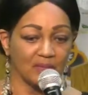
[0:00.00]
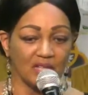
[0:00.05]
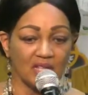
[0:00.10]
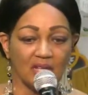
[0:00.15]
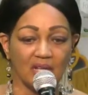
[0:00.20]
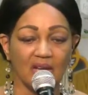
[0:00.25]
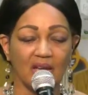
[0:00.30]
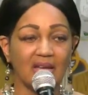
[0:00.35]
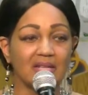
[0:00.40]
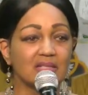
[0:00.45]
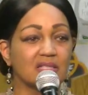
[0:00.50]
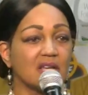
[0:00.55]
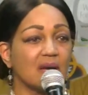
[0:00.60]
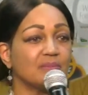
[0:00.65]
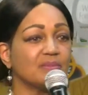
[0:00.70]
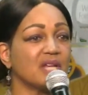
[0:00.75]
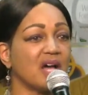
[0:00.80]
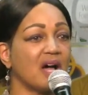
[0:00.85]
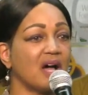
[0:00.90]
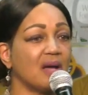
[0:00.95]
and
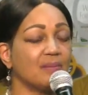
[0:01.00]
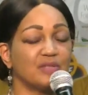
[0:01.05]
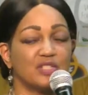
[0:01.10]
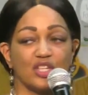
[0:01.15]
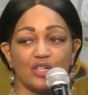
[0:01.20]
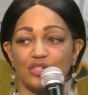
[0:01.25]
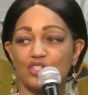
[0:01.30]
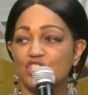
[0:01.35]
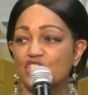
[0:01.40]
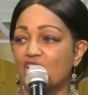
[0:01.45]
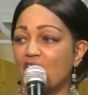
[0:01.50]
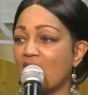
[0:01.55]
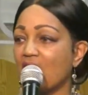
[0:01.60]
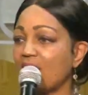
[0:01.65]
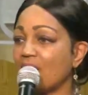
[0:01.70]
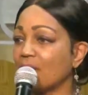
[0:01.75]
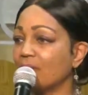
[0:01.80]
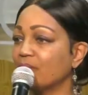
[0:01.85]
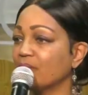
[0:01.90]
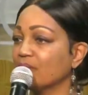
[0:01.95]
sometimes their
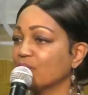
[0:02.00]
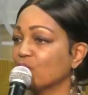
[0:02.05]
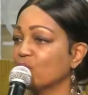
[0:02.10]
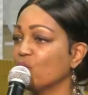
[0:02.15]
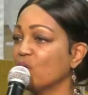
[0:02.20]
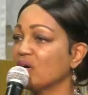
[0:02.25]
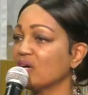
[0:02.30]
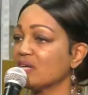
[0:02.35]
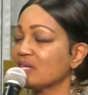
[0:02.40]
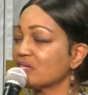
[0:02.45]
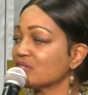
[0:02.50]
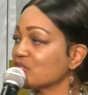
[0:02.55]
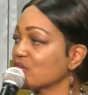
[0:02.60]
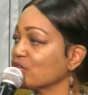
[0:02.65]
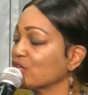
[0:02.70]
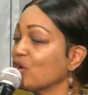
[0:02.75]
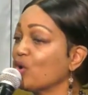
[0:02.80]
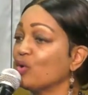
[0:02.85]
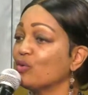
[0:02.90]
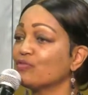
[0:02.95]
job was to
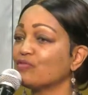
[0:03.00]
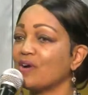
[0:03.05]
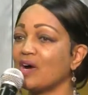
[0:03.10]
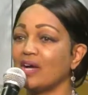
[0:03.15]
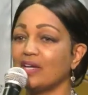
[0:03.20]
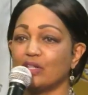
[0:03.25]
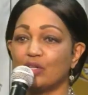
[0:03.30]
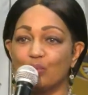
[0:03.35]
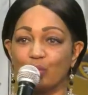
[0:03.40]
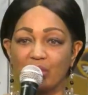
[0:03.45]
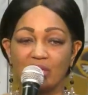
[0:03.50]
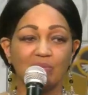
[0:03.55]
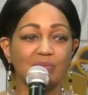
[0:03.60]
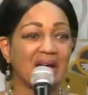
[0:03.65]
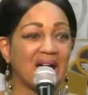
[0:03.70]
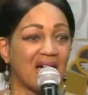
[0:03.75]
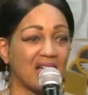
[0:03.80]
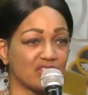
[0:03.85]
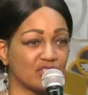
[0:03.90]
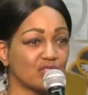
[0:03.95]
go find green
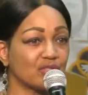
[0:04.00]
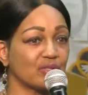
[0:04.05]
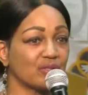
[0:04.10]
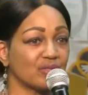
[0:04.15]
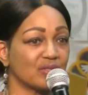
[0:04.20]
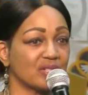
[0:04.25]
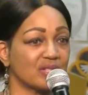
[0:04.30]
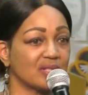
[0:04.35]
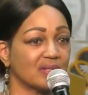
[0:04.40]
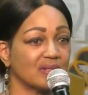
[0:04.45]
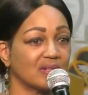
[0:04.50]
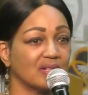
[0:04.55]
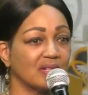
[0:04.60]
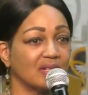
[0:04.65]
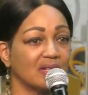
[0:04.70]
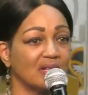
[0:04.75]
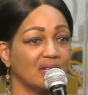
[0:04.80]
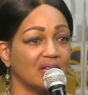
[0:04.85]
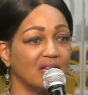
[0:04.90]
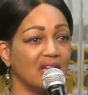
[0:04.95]
pastures.
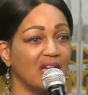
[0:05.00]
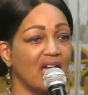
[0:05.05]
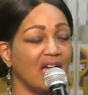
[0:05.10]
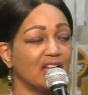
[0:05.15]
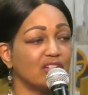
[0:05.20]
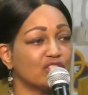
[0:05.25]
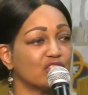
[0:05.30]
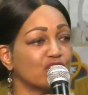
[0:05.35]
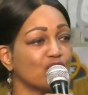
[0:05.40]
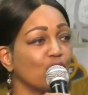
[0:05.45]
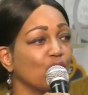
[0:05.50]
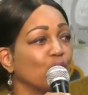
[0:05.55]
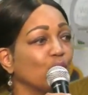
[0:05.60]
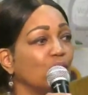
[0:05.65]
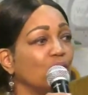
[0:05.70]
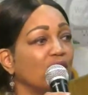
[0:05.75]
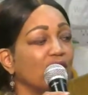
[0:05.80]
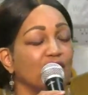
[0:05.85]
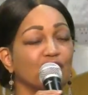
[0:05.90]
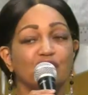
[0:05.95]
And so
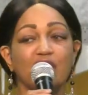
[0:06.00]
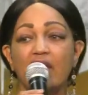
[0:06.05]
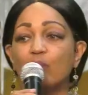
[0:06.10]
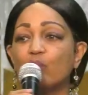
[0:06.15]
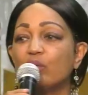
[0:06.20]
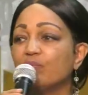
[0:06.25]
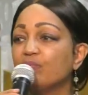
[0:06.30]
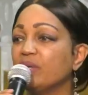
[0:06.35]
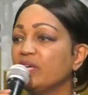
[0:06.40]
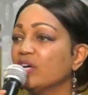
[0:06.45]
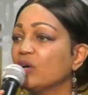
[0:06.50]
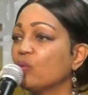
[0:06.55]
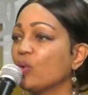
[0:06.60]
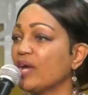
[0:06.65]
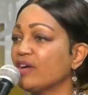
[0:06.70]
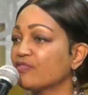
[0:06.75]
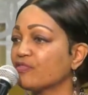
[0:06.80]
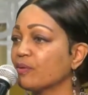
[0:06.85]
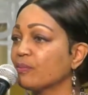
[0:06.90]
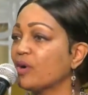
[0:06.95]
they would be away
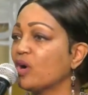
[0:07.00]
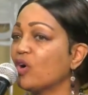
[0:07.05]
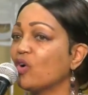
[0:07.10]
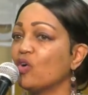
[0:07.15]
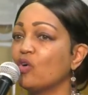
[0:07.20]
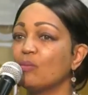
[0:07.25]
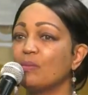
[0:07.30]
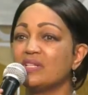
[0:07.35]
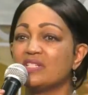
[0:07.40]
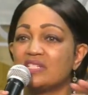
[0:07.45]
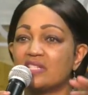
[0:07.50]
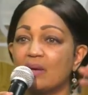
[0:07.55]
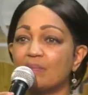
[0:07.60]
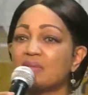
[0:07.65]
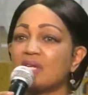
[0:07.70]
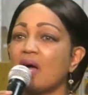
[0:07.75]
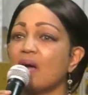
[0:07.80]
from home, and sometimes